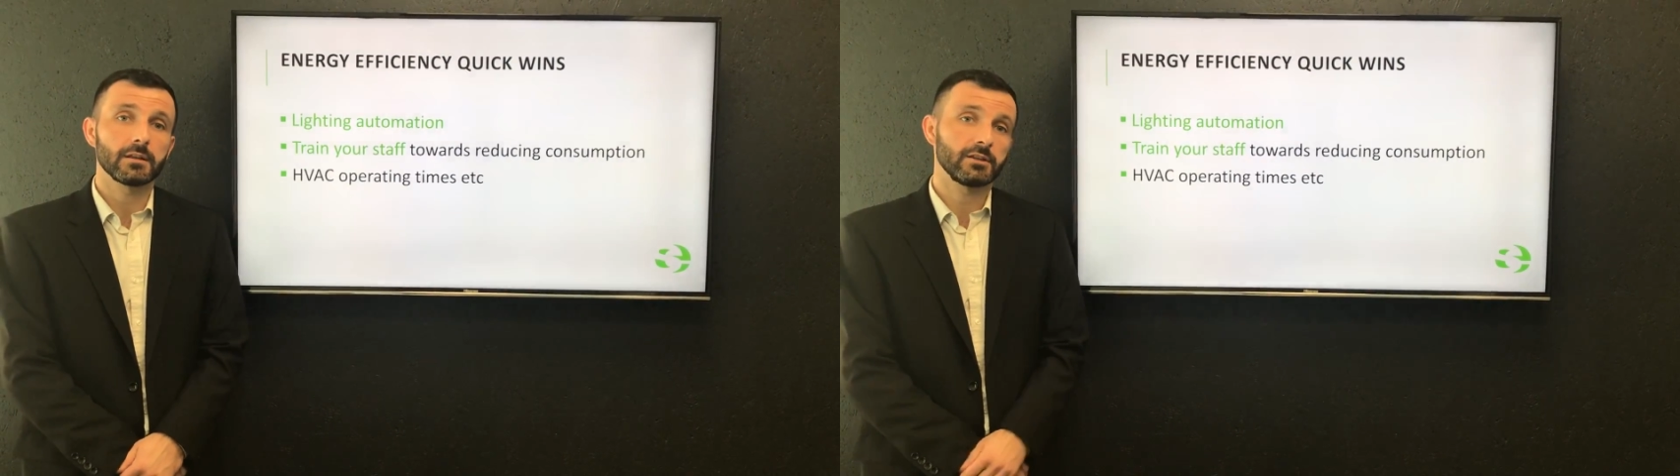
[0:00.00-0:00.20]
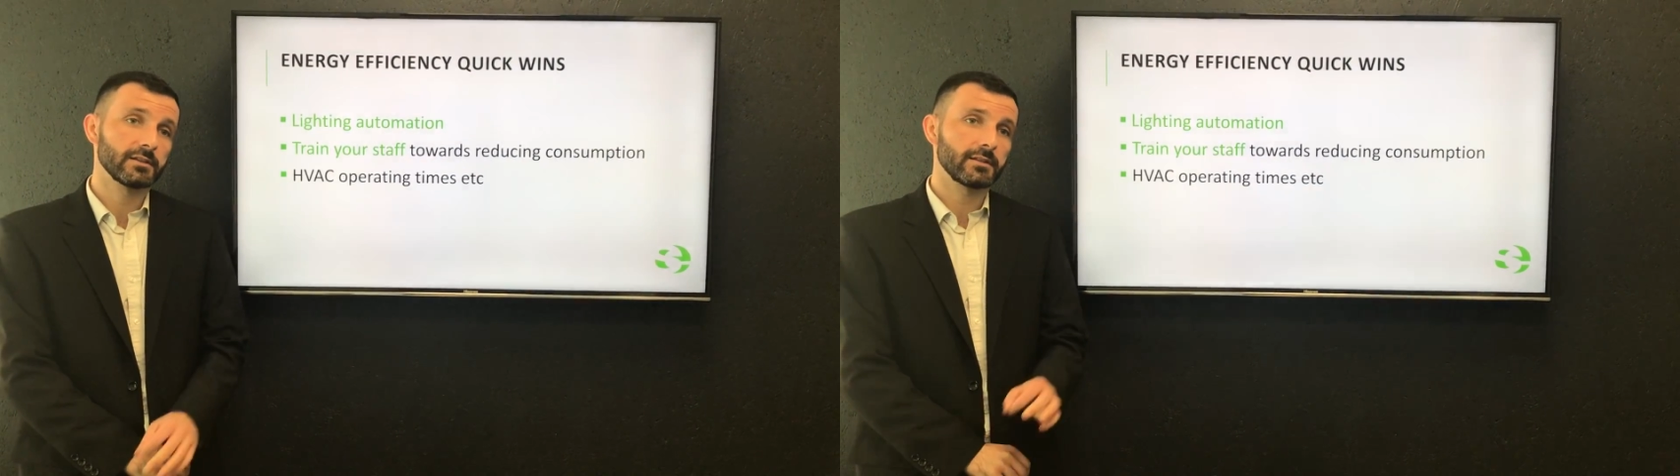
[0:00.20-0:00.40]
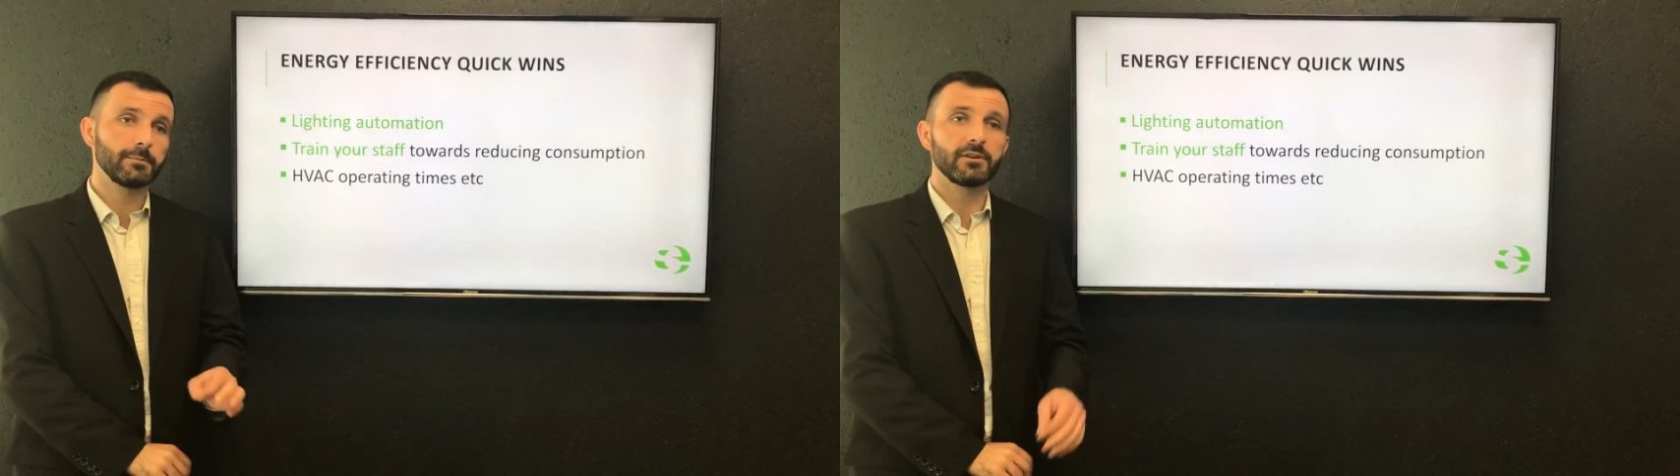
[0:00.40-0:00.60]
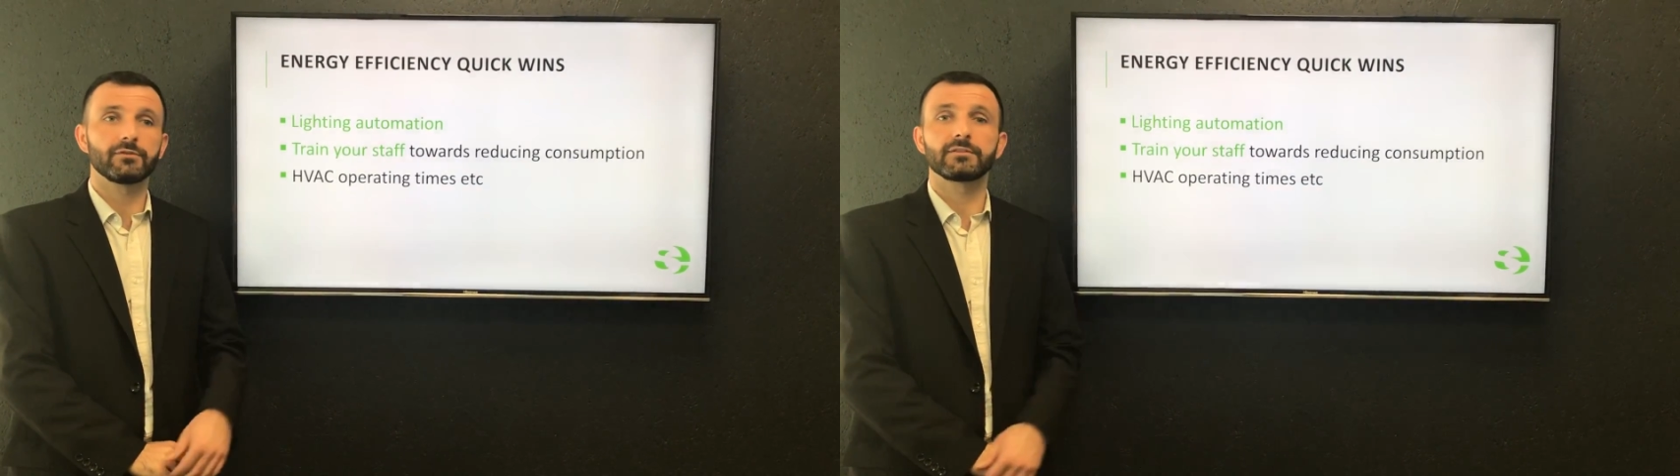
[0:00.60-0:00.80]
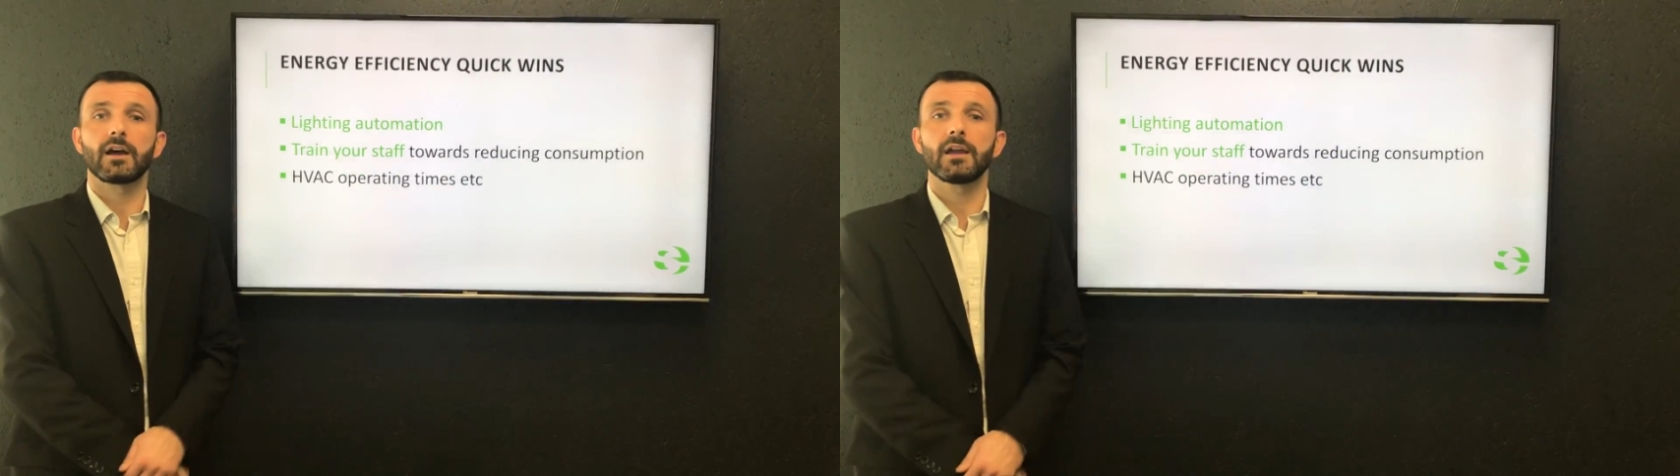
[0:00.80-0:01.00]
just a bit
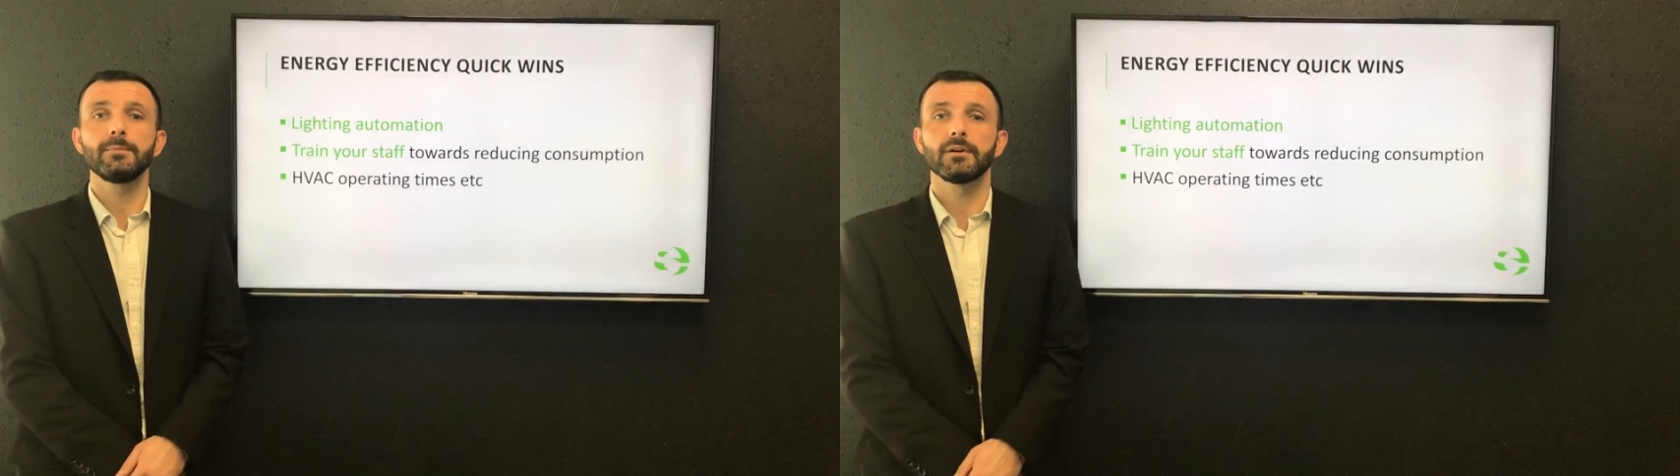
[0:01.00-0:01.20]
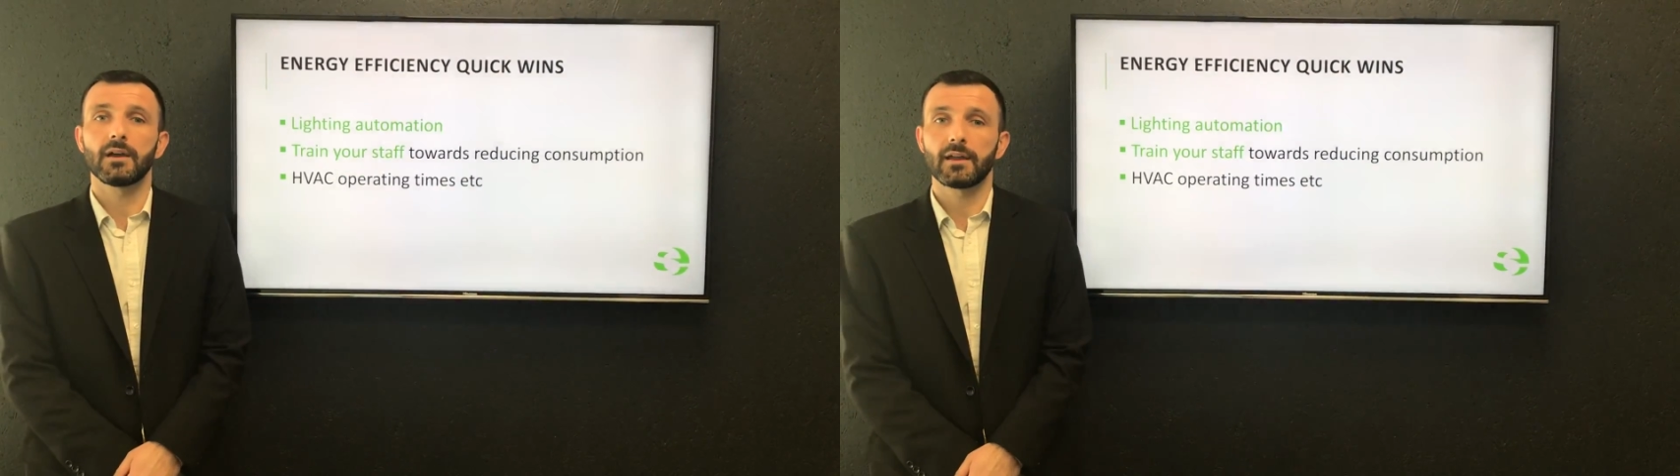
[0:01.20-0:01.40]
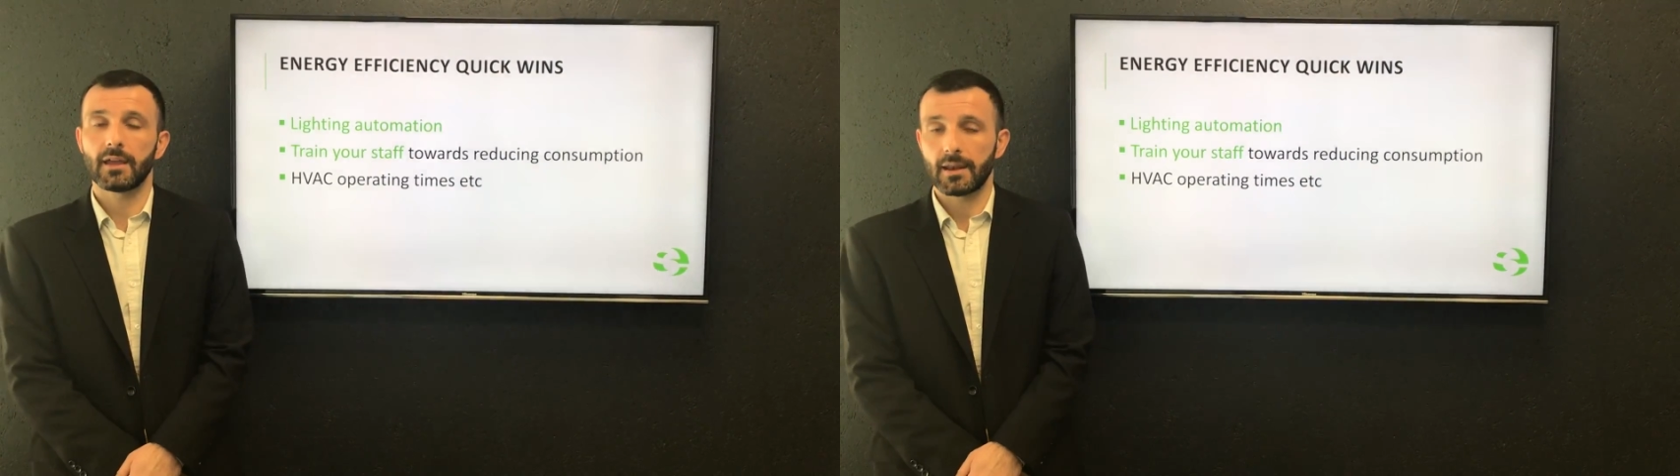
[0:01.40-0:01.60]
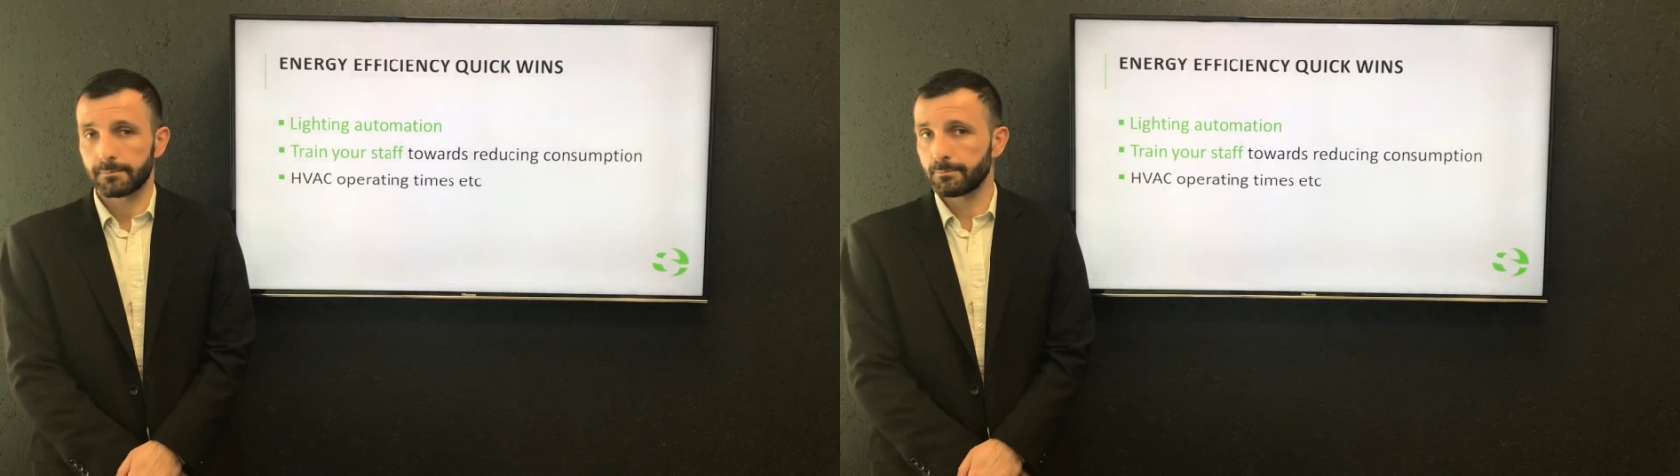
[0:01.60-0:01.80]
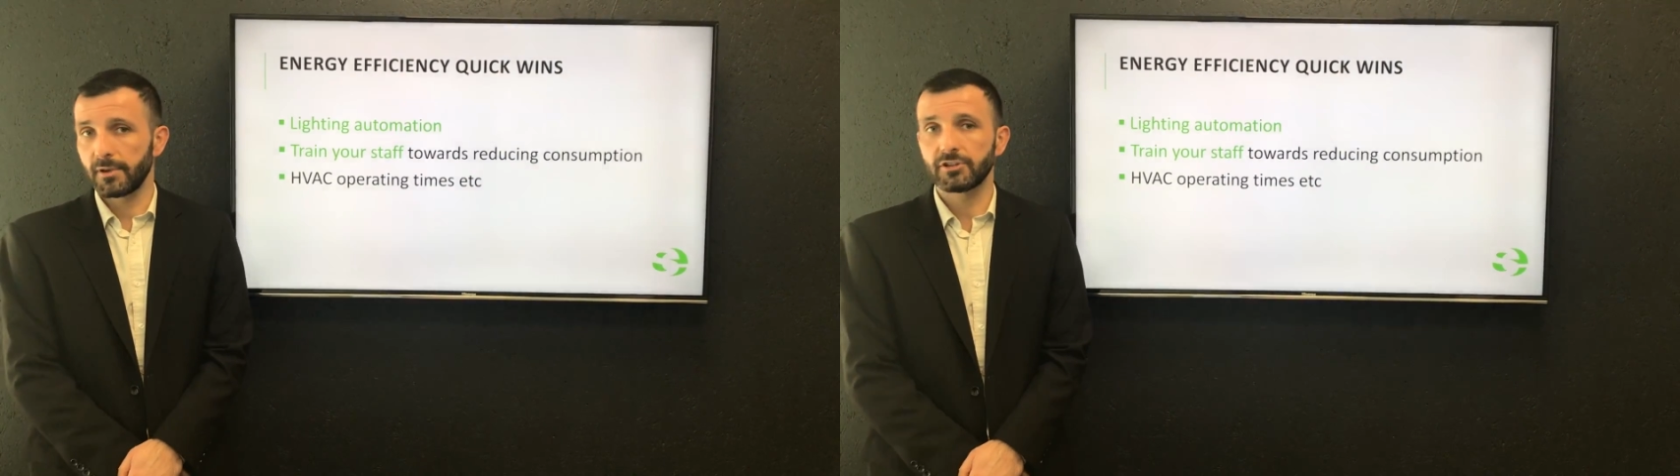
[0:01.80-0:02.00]
of time
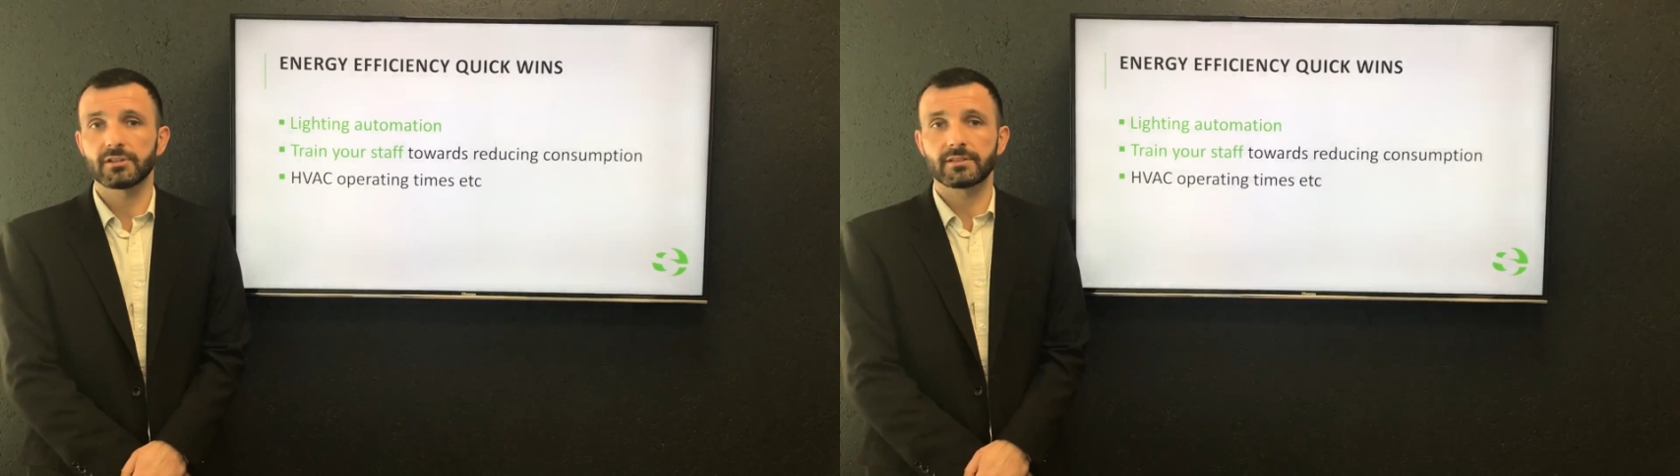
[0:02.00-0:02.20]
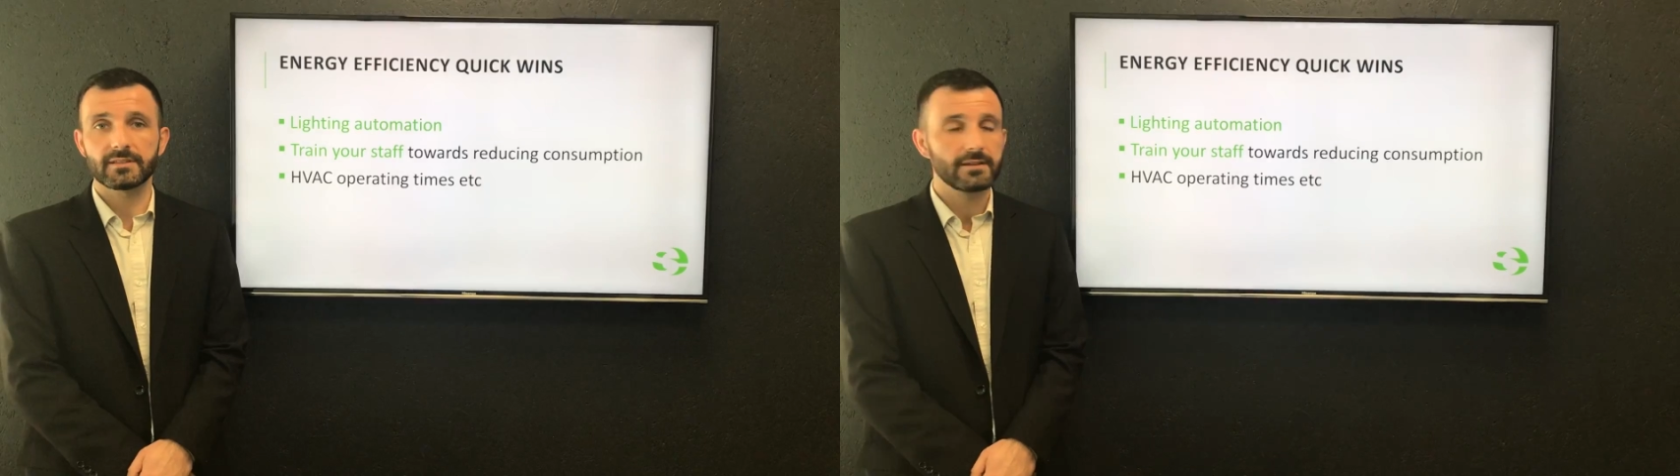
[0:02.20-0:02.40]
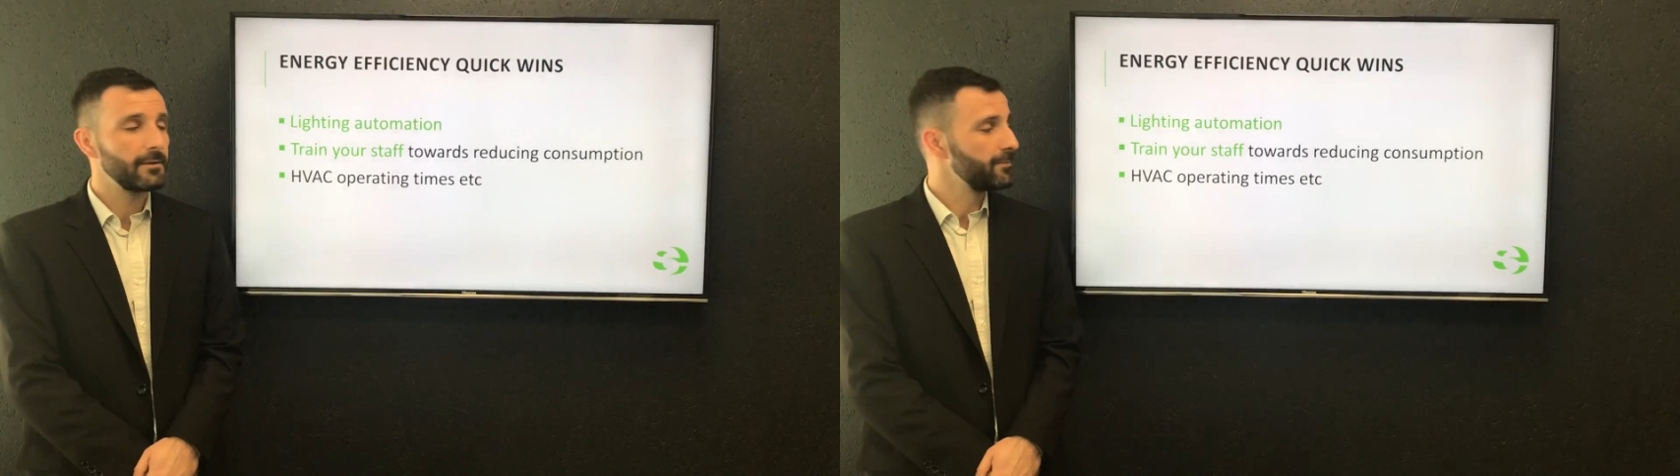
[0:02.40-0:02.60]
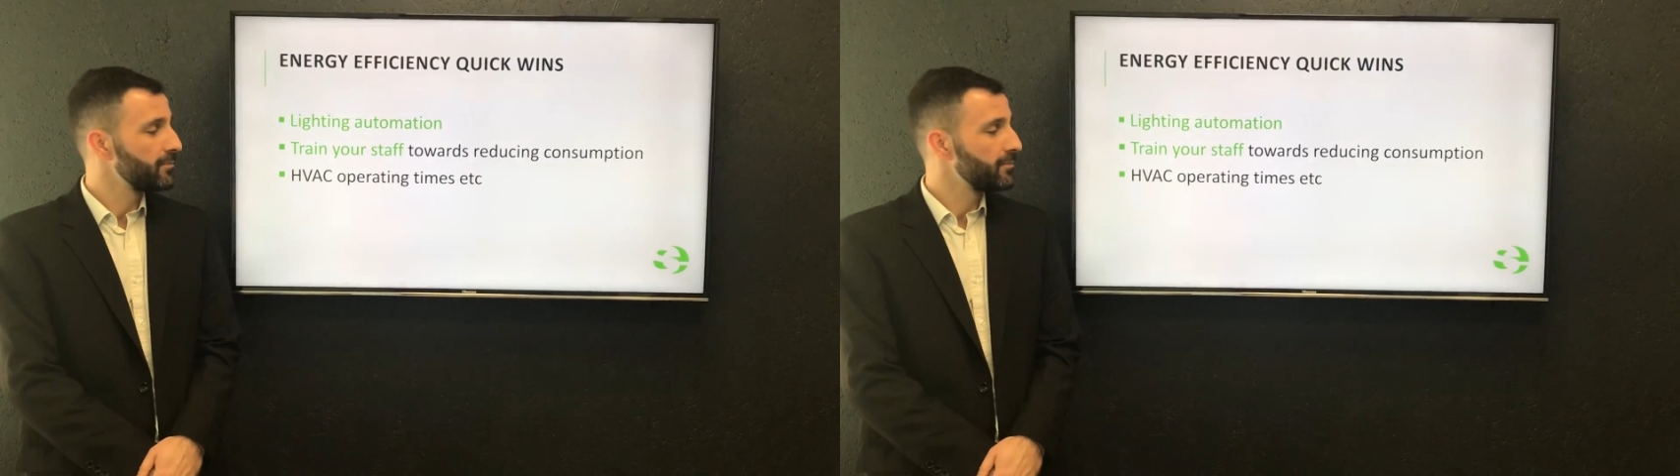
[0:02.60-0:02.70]
and patience.